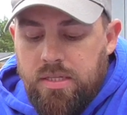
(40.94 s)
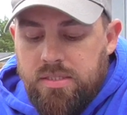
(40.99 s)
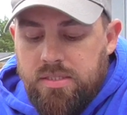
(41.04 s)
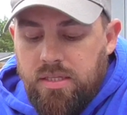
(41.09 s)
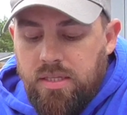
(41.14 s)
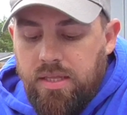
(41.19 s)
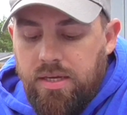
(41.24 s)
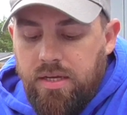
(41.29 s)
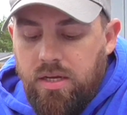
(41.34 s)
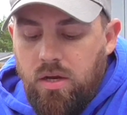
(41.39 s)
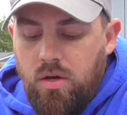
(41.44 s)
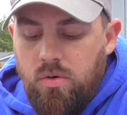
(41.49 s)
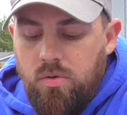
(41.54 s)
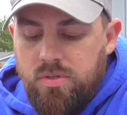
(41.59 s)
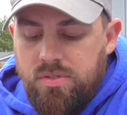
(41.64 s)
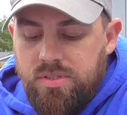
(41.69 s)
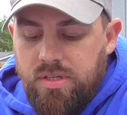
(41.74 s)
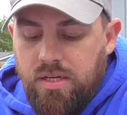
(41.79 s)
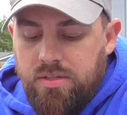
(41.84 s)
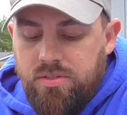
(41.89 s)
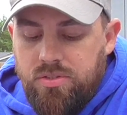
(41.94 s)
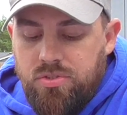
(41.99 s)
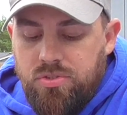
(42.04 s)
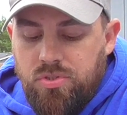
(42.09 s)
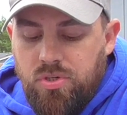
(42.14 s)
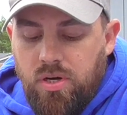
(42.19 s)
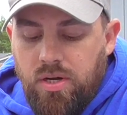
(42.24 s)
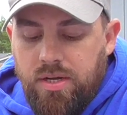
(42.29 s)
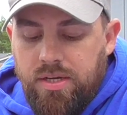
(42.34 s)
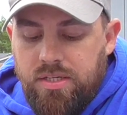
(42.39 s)
To let go is not to
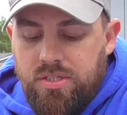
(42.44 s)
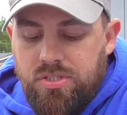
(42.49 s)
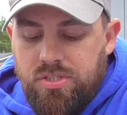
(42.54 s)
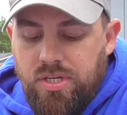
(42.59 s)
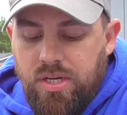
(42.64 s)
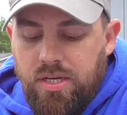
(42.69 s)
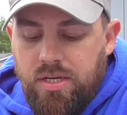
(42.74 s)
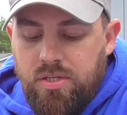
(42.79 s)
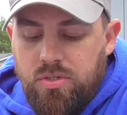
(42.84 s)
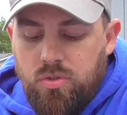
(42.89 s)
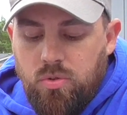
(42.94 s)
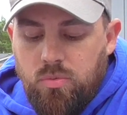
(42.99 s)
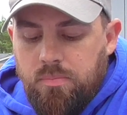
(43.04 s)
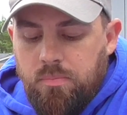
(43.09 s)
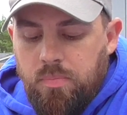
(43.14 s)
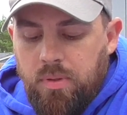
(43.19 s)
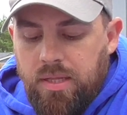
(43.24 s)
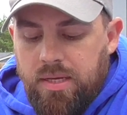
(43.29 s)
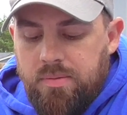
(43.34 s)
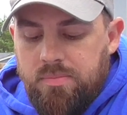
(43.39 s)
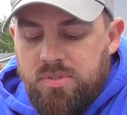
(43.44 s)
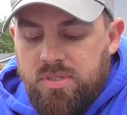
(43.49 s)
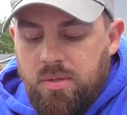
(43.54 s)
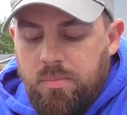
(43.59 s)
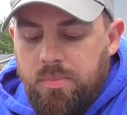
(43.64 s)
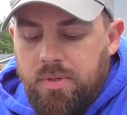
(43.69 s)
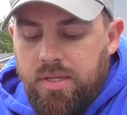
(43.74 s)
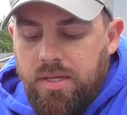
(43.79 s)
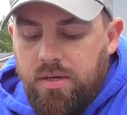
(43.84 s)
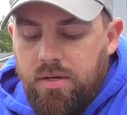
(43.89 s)
try and change or blame
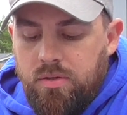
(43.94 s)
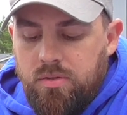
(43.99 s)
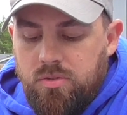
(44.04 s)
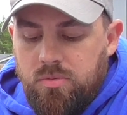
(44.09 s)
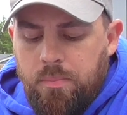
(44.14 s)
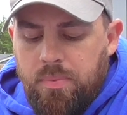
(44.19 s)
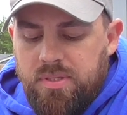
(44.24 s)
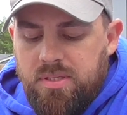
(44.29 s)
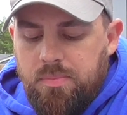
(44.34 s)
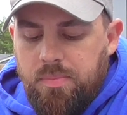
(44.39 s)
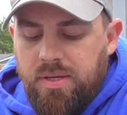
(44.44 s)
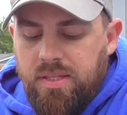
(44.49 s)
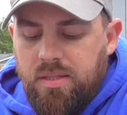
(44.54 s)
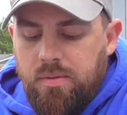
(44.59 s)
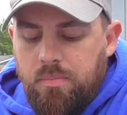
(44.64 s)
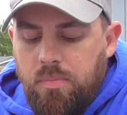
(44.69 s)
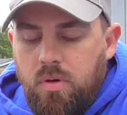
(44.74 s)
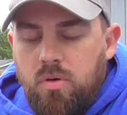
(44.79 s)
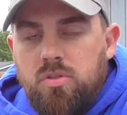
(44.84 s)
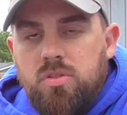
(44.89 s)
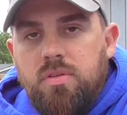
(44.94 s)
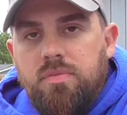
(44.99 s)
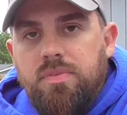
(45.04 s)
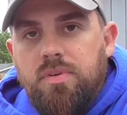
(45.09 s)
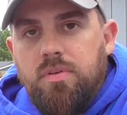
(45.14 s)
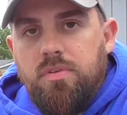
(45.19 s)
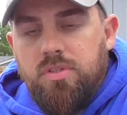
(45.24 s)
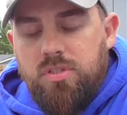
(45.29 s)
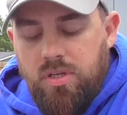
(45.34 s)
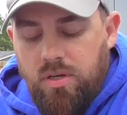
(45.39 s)
somebody else, but to make the most of
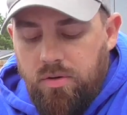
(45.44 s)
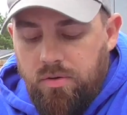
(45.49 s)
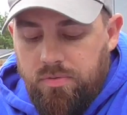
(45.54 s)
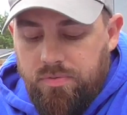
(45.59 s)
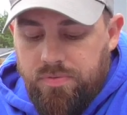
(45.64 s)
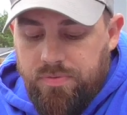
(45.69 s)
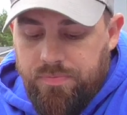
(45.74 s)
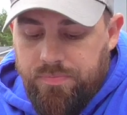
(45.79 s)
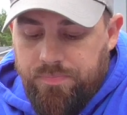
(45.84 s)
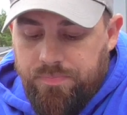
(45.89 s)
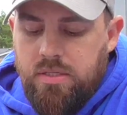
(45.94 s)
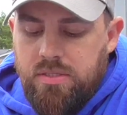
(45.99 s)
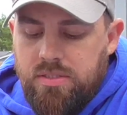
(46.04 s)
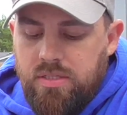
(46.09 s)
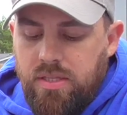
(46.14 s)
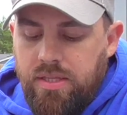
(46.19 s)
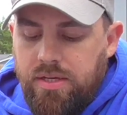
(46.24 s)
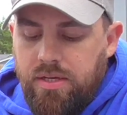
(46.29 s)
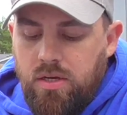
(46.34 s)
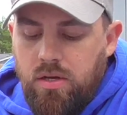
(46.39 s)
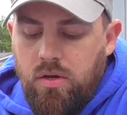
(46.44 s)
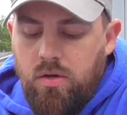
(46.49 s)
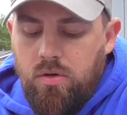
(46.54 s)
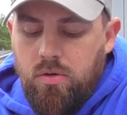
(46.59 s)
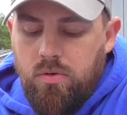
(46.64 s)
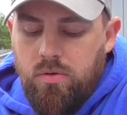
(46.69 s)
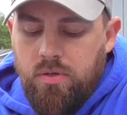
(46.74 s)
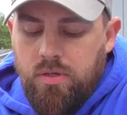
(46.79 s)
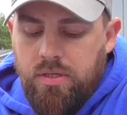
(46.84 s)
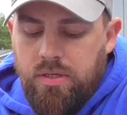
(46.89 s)
yourself. To let
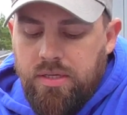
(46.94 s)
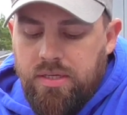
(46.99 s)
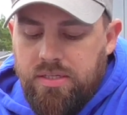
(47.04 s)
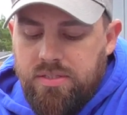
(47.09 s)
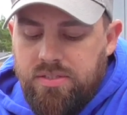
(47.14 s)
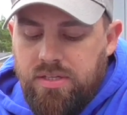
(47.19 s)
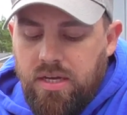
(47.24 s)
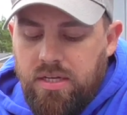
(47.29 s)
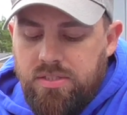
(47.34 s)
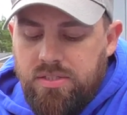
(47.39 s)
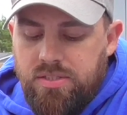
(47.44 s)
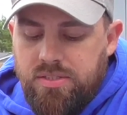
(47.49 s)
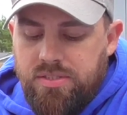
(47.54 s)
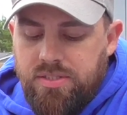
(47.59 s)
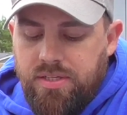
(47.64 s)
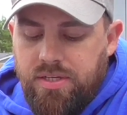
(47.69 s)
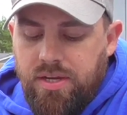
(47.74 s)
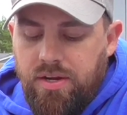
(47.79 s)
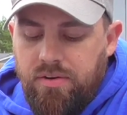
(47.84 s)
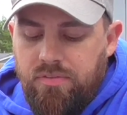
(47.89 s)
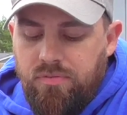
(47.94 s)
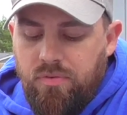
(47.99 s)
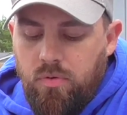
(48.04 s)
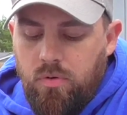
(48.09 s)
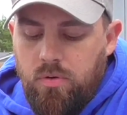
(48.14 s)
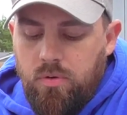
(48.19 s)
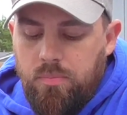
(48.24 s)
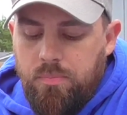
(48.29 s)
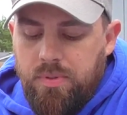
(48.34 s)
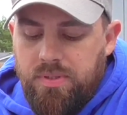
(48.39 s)
go is not just to care
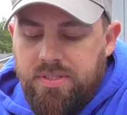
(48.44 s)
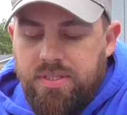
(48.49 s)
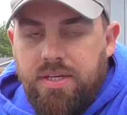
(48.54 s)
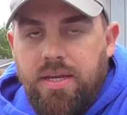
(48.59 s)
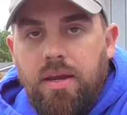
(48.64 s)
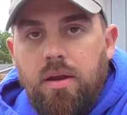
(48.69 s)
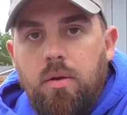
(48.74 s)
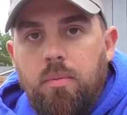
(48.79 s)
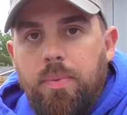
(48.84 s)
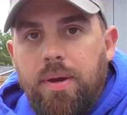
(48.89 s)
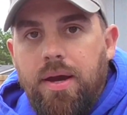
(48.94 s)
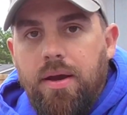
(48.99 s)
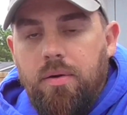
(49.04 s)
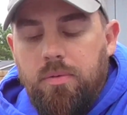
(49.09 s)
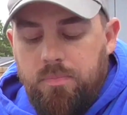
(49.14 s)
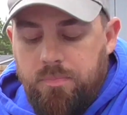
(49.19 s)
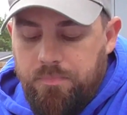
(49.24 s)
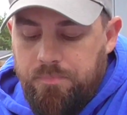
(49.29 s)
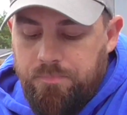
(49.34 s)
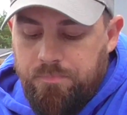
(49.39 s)
for, but to care about.